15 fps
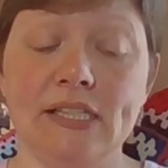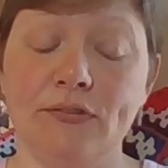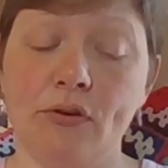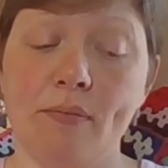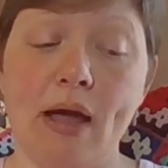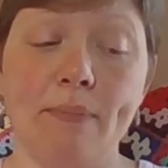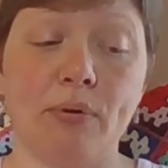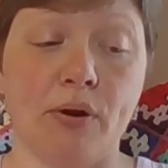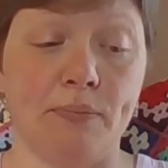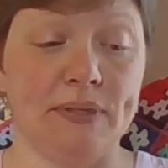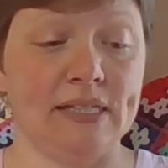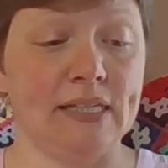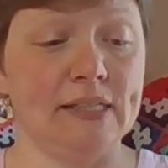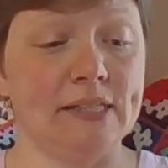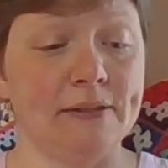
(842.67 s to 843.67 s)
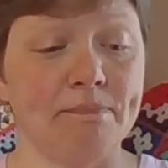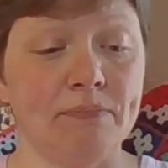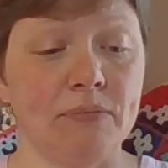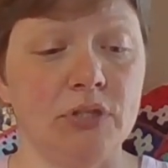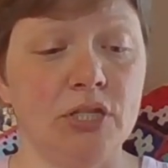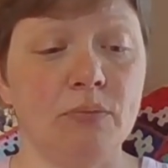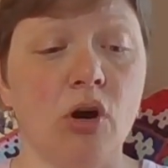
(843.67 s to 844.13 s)
for my purposes.
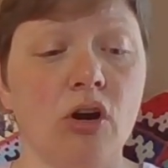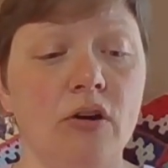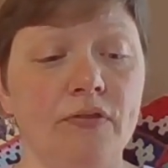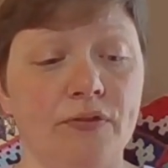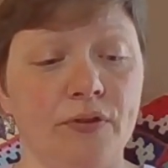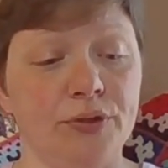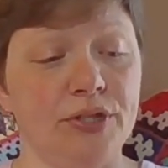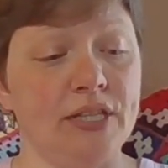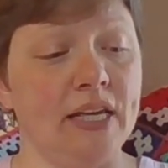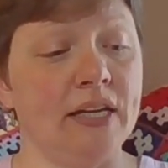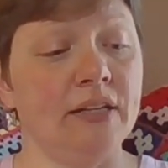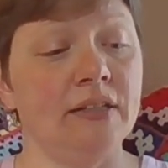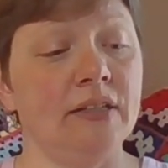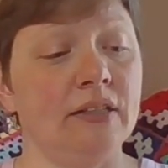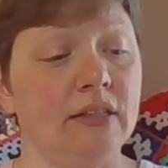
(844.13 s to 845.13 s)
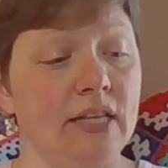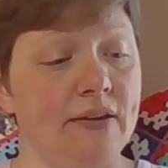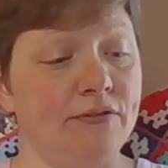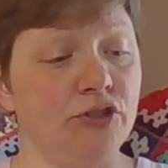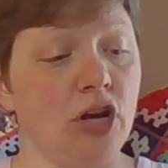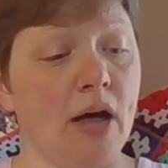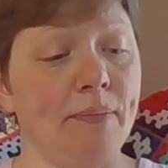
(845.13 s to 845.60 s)
Tomorrow, first thing,
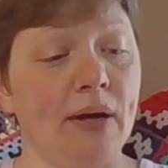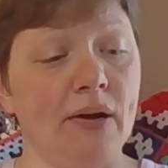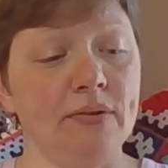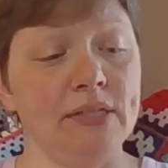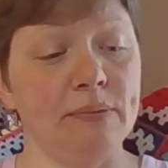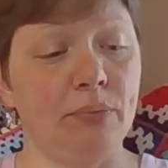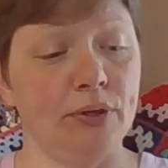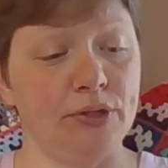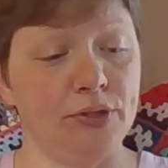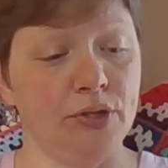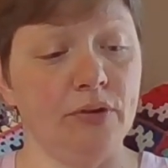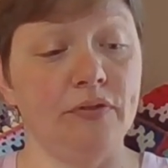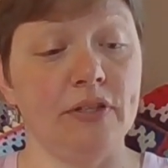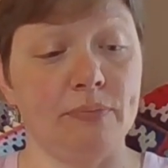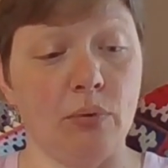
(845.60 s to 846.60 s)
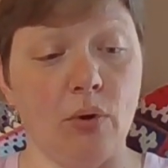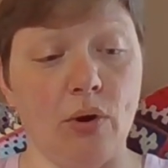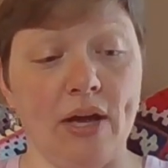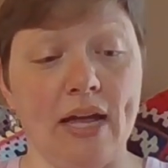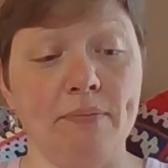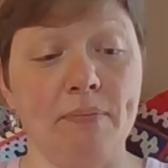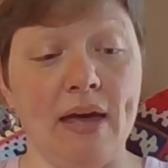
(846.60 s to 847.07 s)
leave Chop House, put servant boy
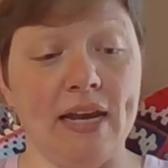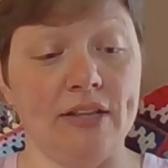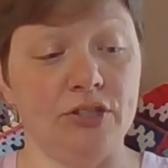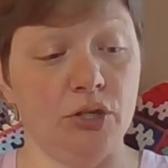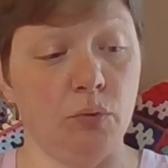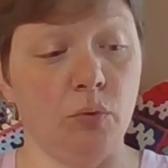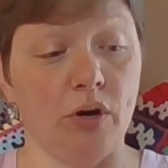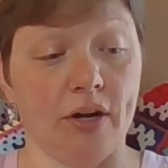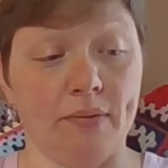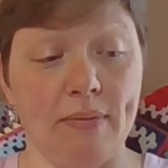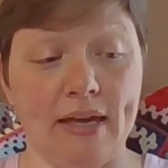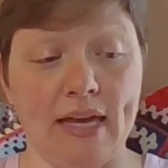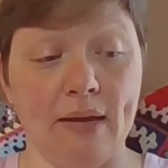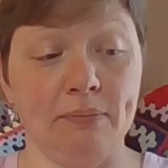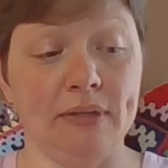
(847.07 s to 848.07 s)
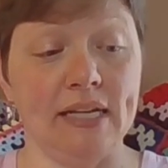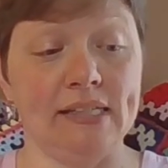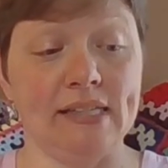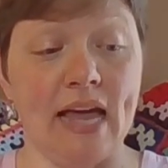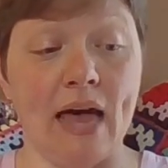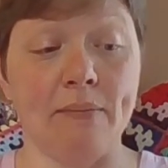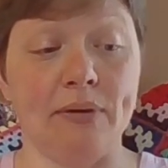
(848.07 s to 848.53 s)
and Bennett to work making place
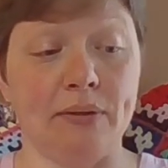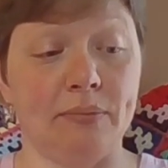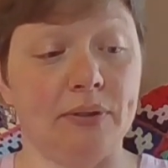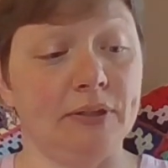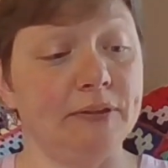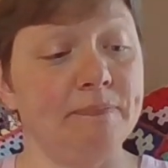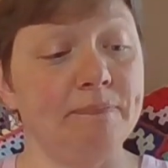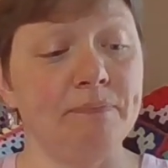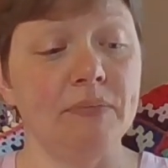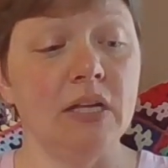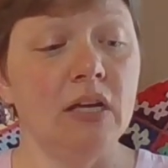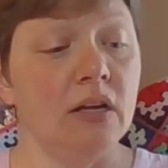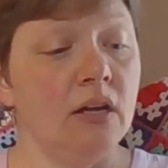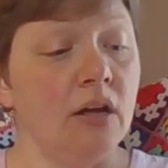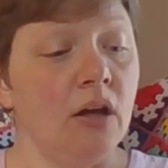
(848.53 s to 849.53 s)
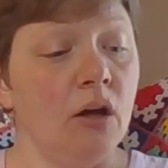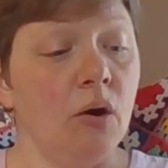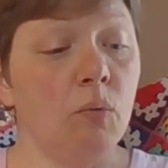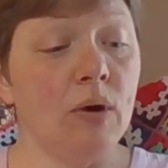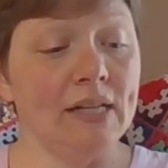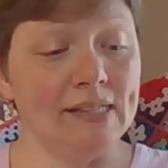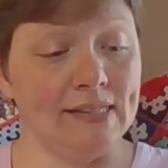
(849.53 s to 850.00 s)
habitable.
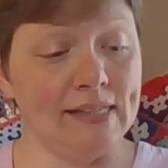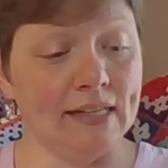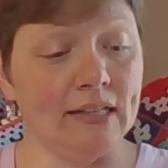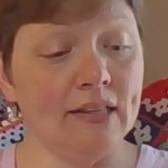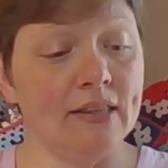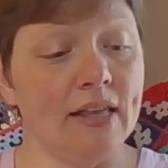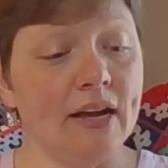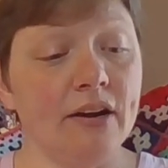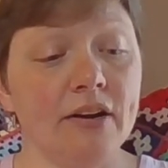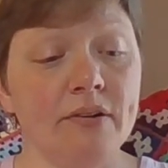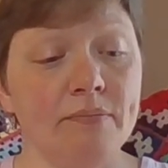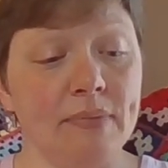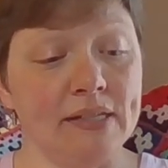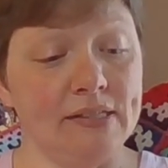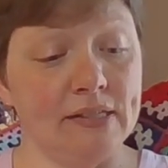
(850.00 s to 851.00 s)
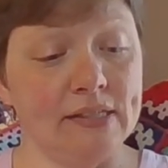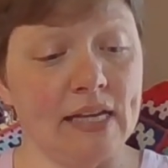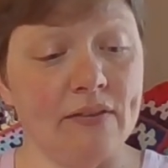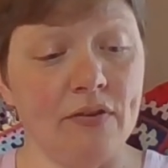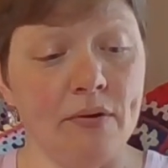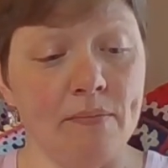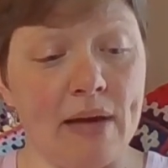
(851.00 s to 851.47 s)
Once settled there, must
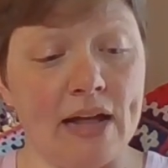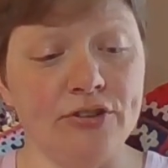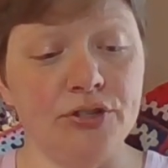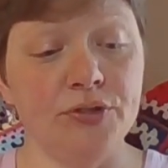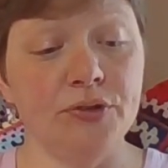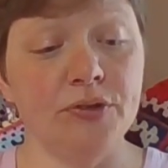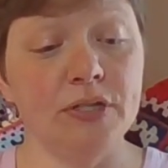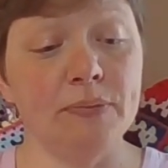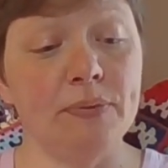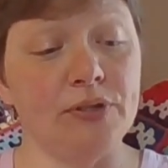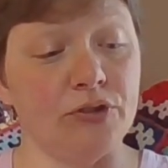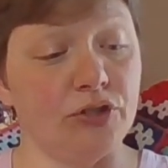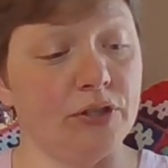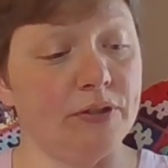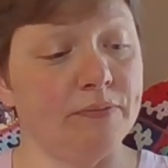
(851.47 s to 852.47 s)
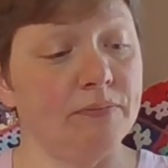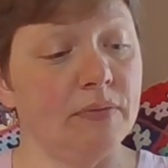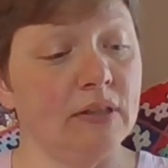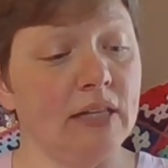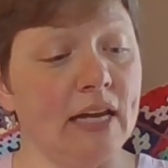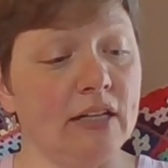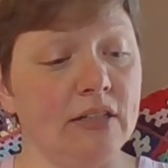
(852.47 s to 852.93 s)
discover Magister's position.
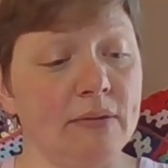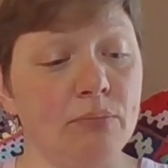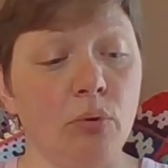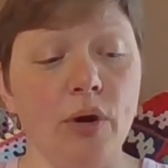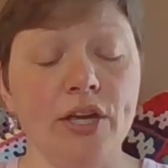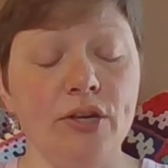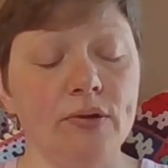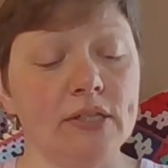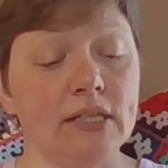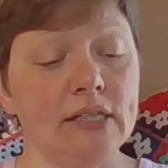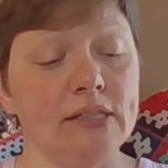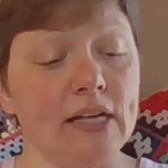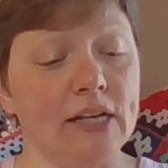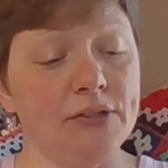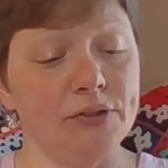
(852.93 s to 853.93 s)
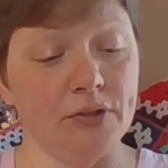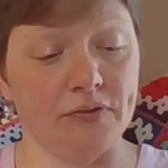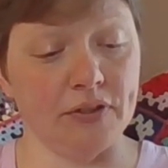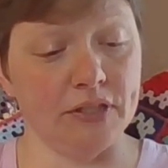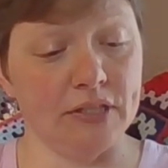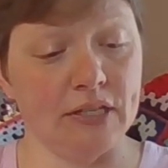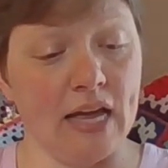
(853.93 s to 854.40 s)
Likely boy useless as
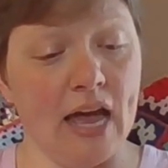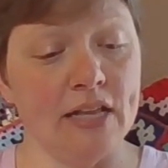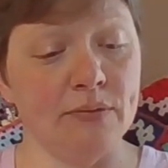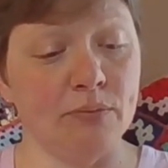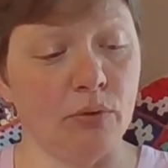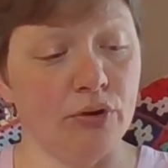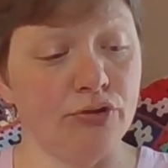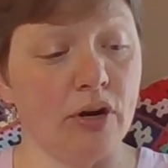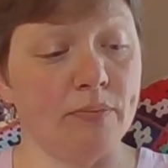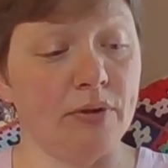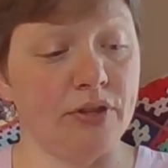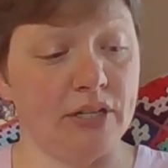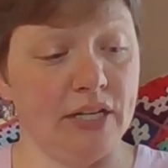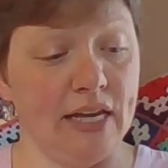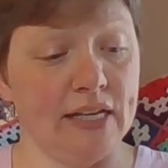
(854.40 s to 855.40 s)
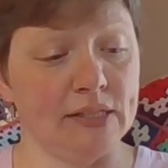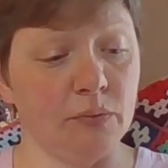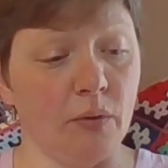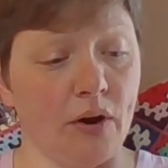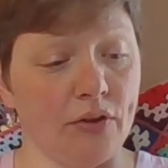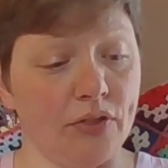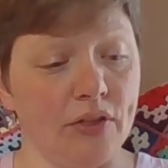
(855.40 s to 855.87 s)
servant, and more trouble than he is
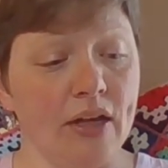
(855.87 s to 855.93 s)
worth.